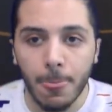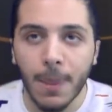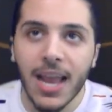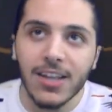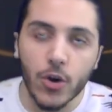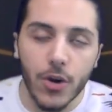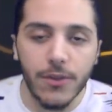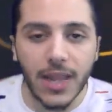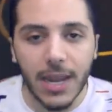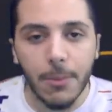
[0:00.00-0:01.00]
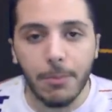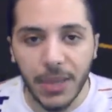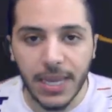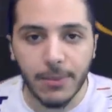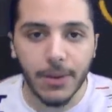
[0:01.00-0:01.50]
sort of like a
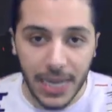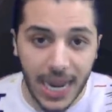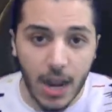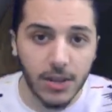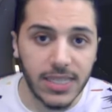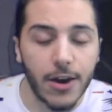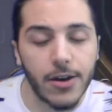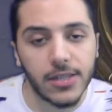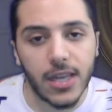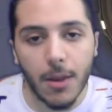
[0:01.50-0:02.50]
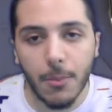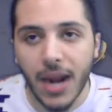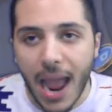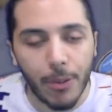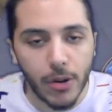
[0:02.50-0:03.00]
beam like on Zarya's gun, but
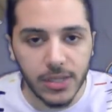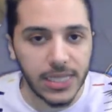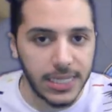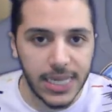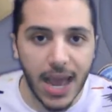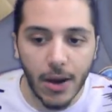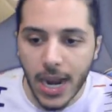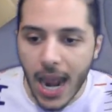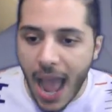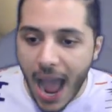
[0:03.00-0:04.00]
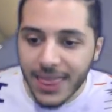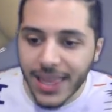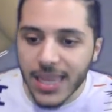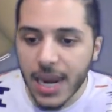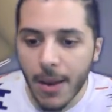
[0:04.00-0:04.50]
I personally doubt it. I
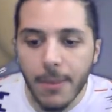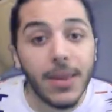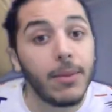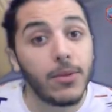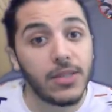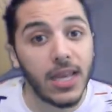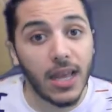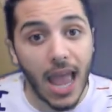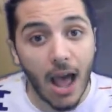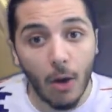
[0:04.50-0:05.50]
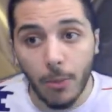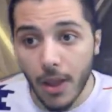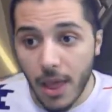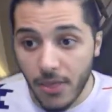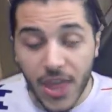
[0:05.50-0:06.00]
think that it might be able to help
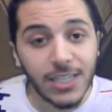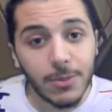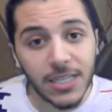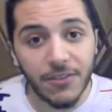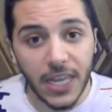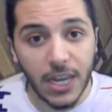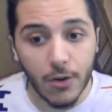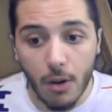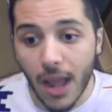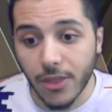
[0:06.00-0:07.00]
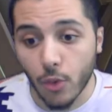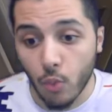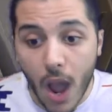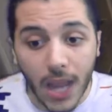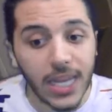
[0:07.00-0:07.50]
that specific hero either
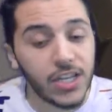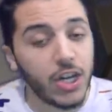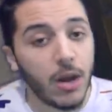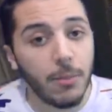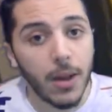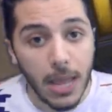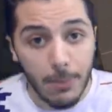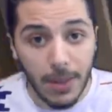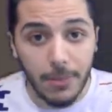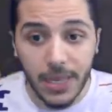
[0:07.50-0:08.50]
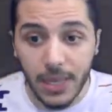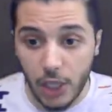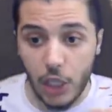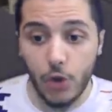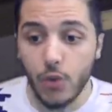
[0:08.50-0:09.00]
rocket jump, maybe
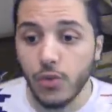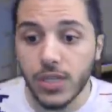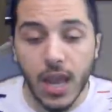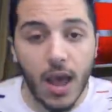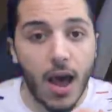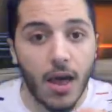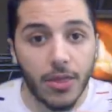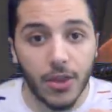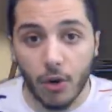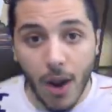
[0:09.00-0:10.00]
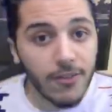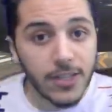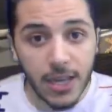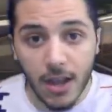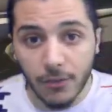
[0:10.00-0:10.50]
use the
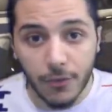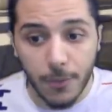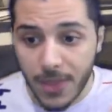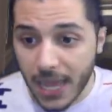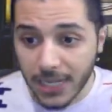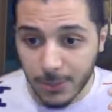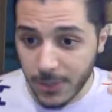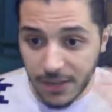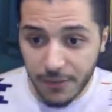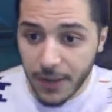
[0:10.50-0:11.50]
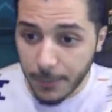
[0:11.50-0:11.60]
graviton from that specific